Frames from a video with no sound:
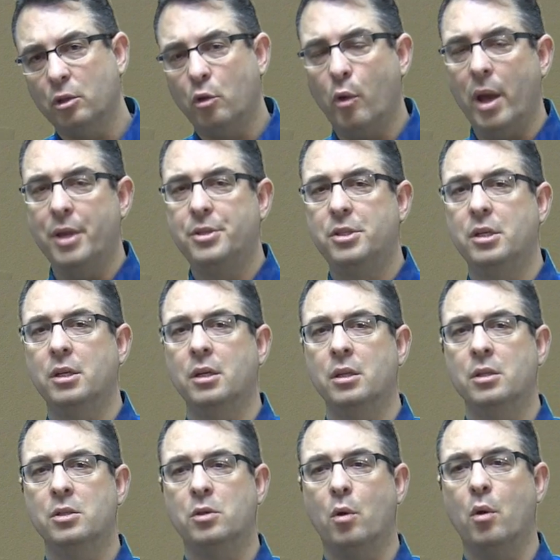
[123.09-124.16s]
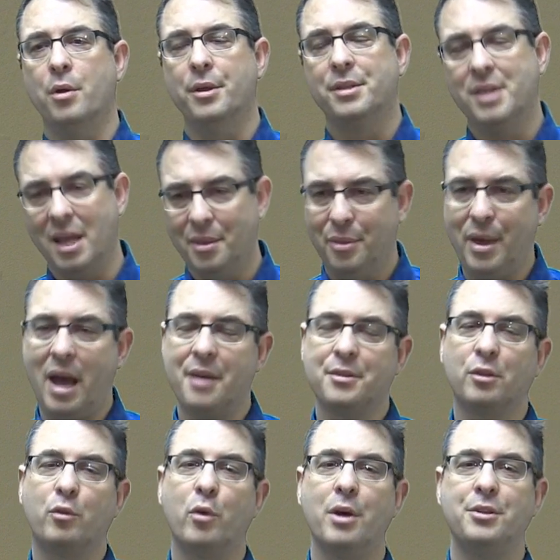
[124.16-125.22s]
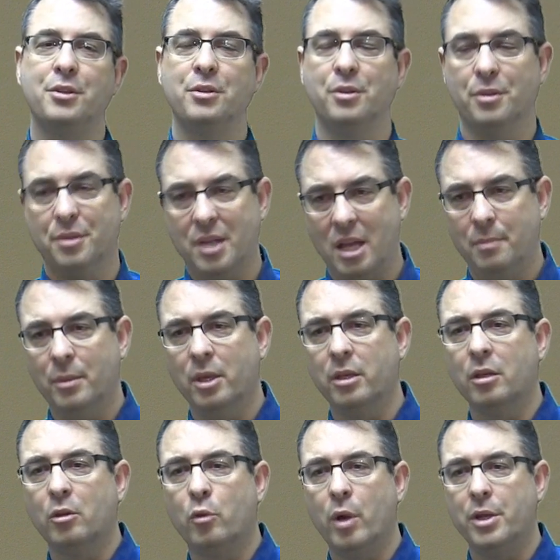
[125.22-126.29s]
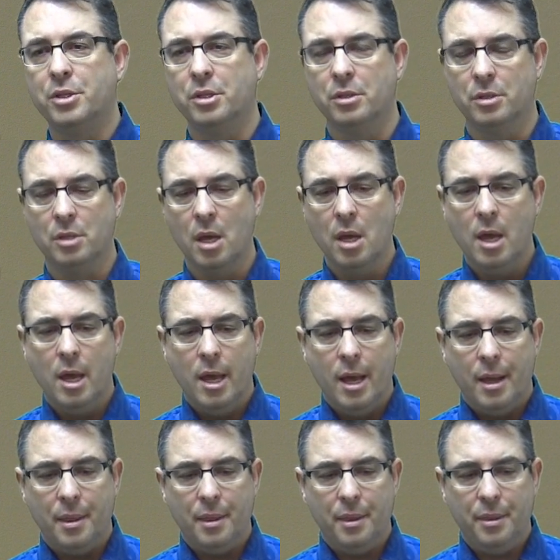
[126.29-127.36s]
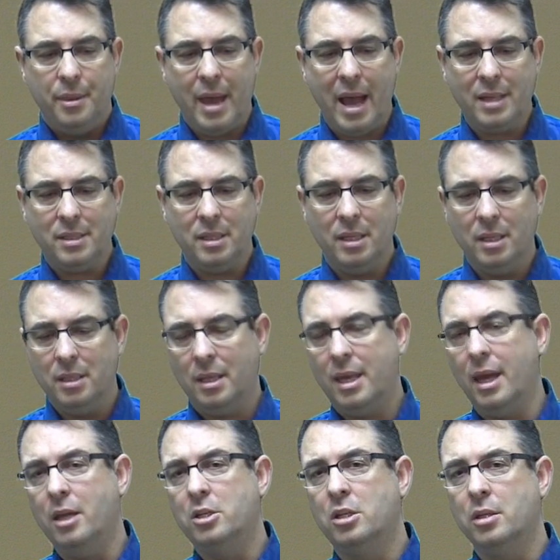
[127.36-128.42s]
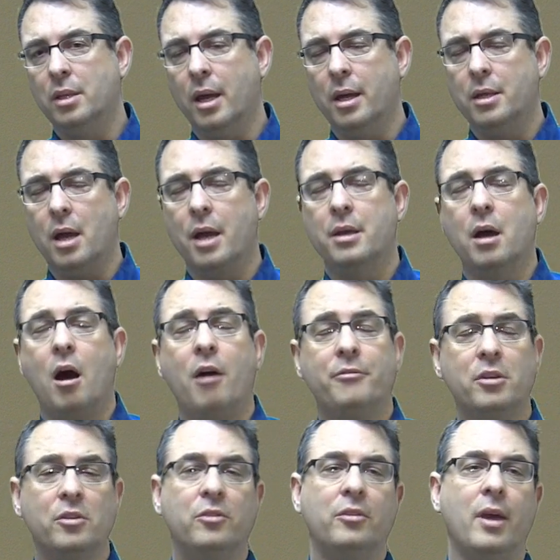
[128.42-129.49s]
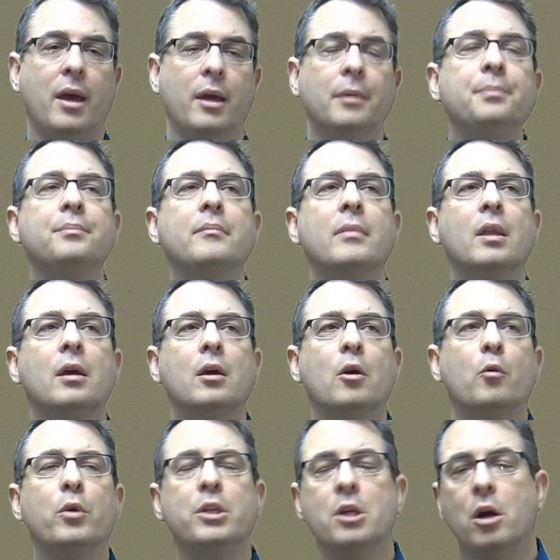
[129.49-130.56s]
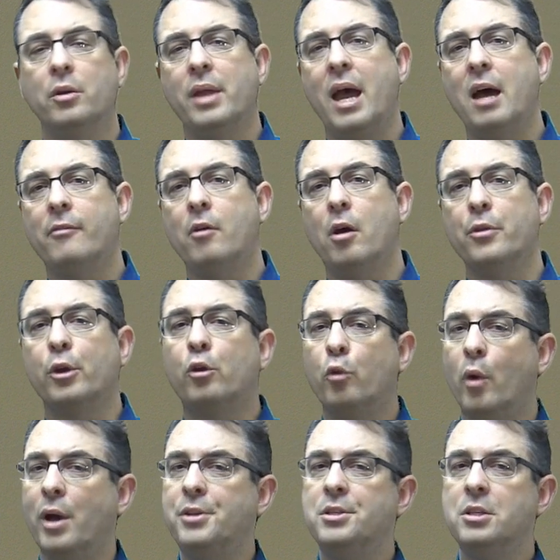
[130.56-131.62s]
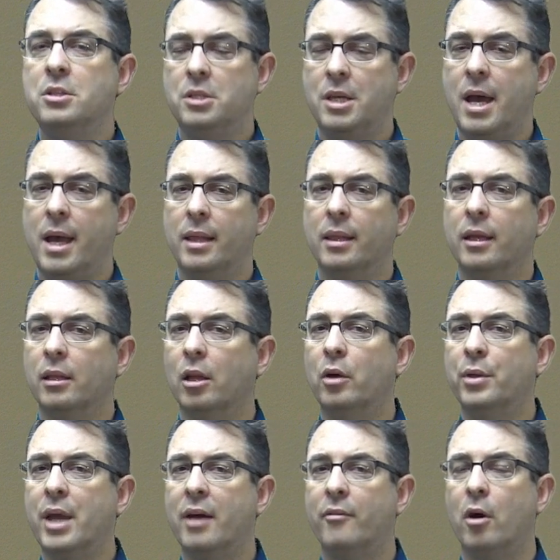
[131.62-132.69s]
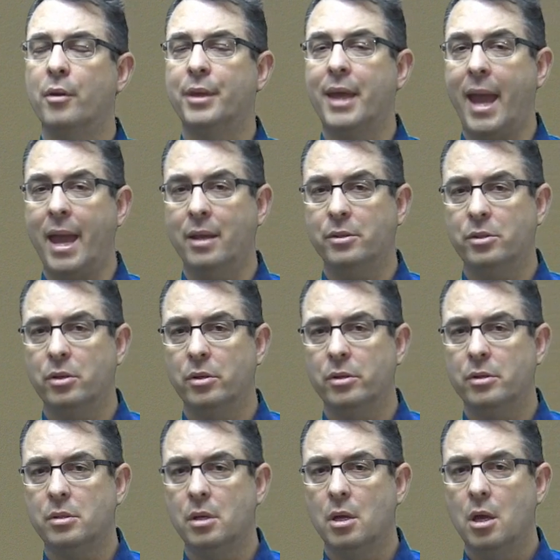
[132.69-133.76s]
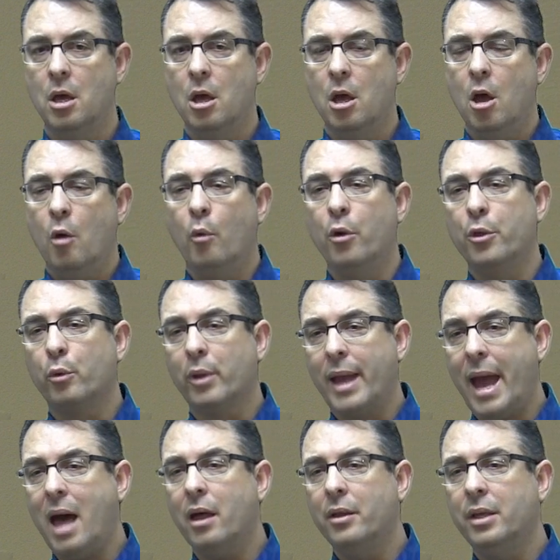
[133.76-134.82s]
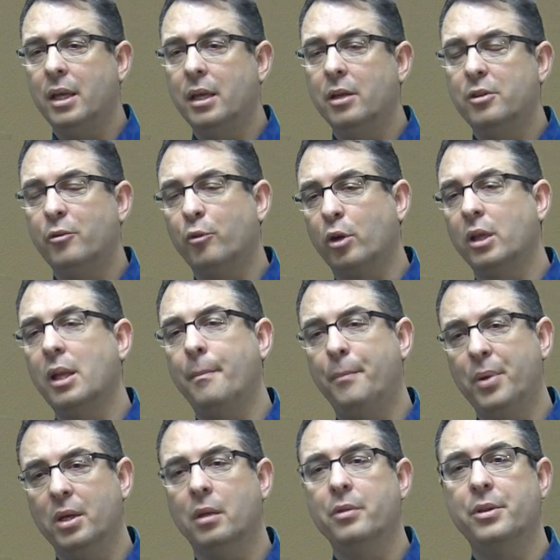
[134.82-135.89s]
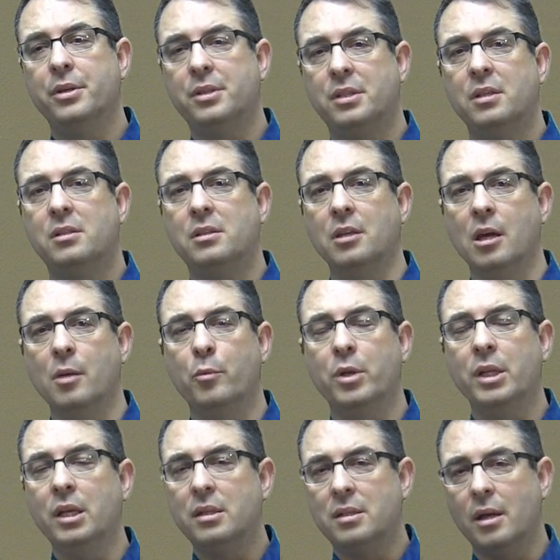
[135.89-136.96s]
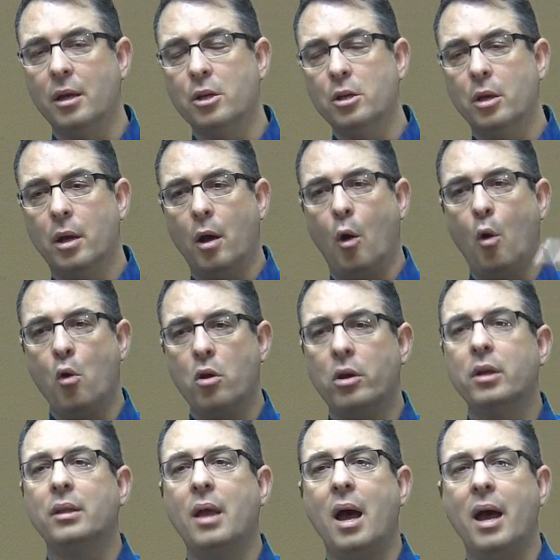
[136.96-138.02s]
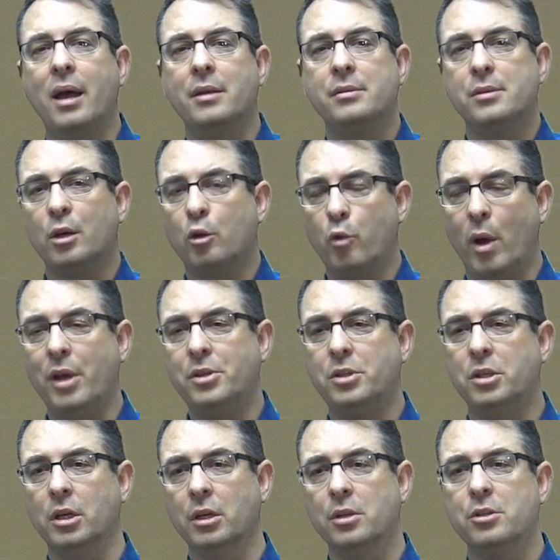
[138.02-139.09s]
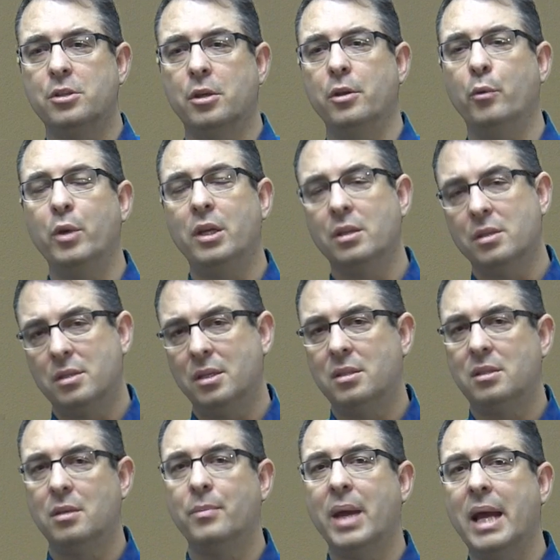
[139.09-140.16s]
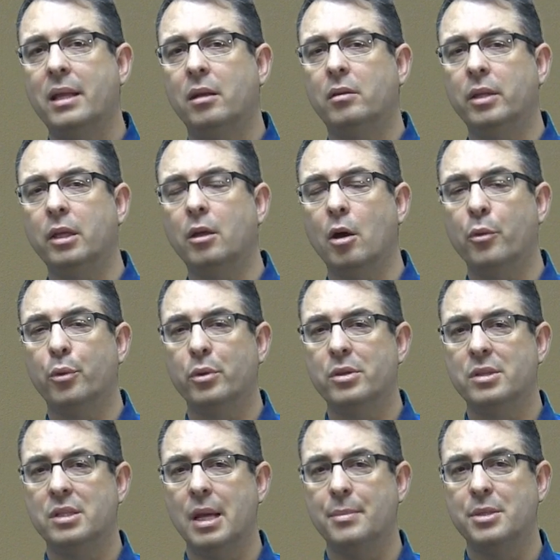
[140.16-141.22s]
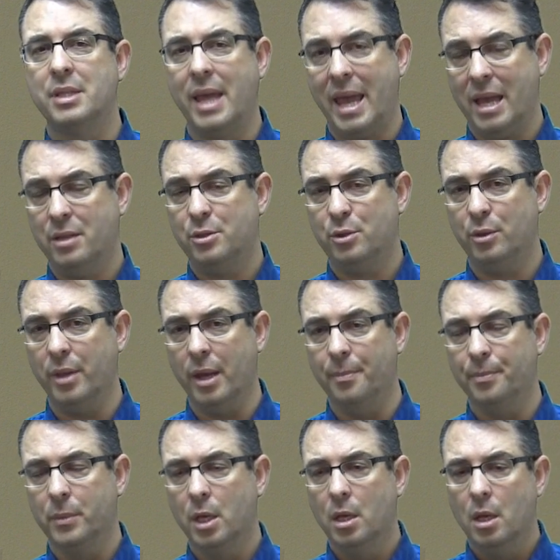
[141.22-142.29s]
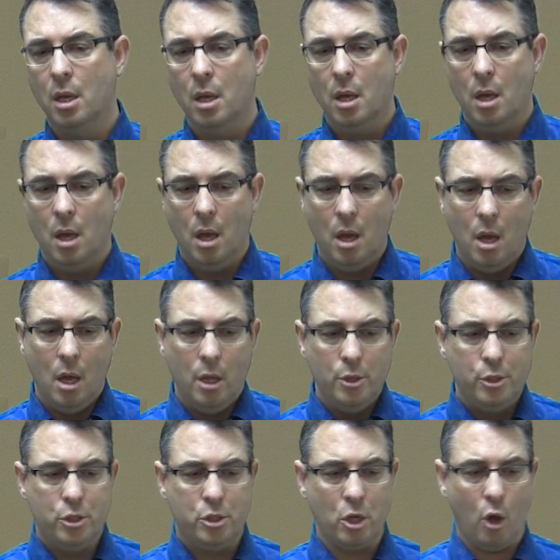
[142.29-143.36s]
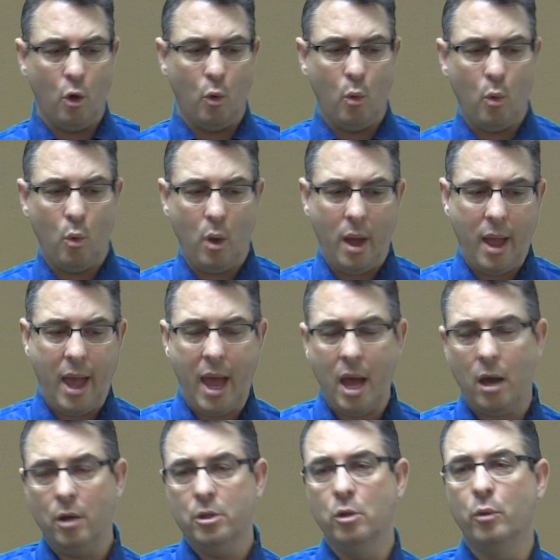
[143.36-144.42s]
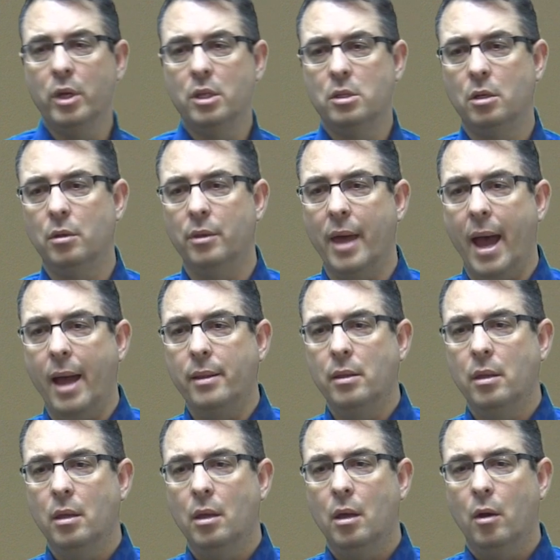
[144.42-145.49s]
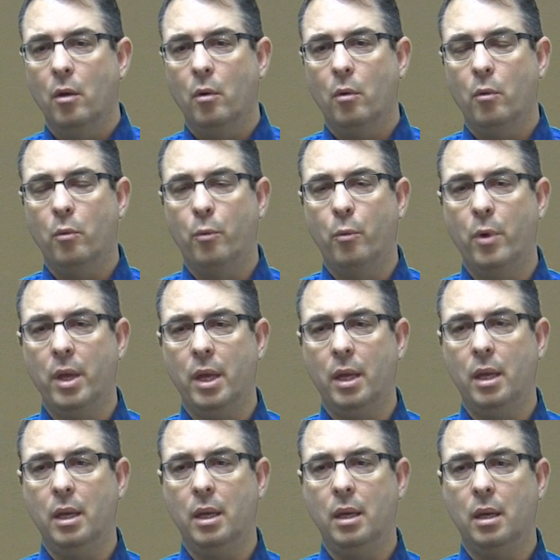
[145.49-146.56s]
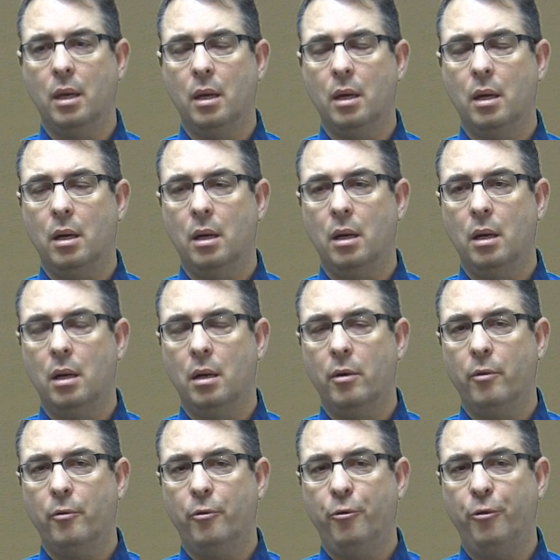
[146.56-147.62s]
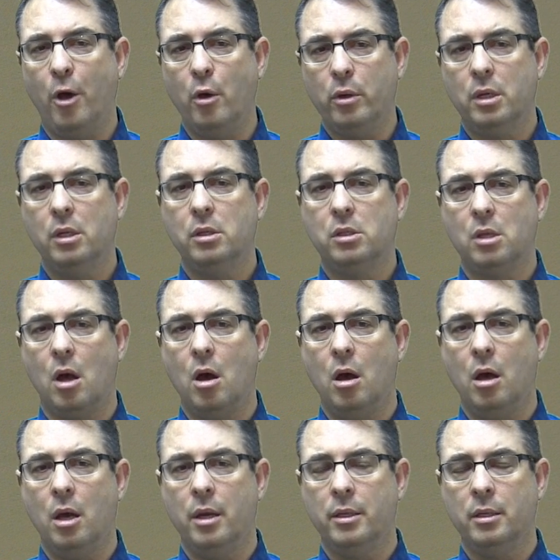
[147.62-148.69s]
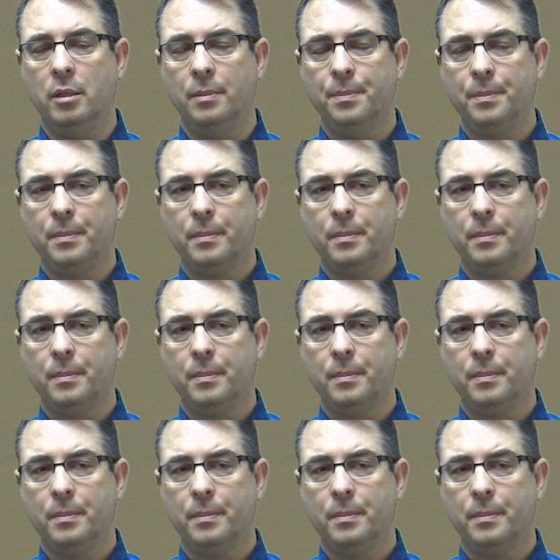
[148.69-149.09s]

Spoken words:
questions or the 10,000 questions or the 10 million questions. That's an indication that I often say we don't have all the questions yet, let alone have all the answers. Well, the reality is if we're going to build this system, we need to organize the questions so that we can systematically go through the steps to answer them. So how do we do that? We focus on